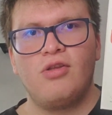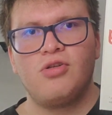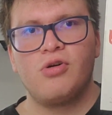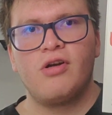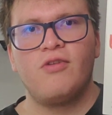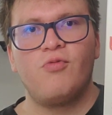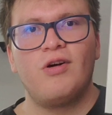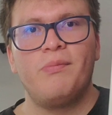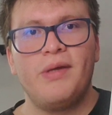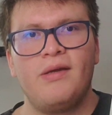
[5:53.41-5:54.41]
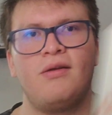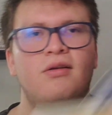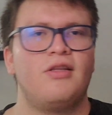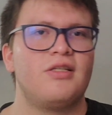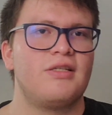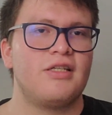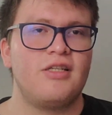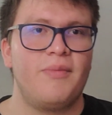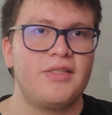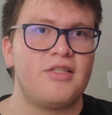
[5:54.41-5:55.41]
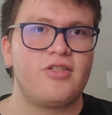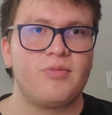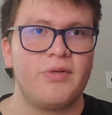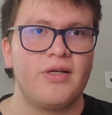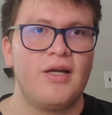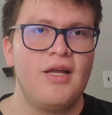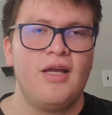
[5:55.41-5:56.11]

The Joy of Well-Being. This is actually my sister's book.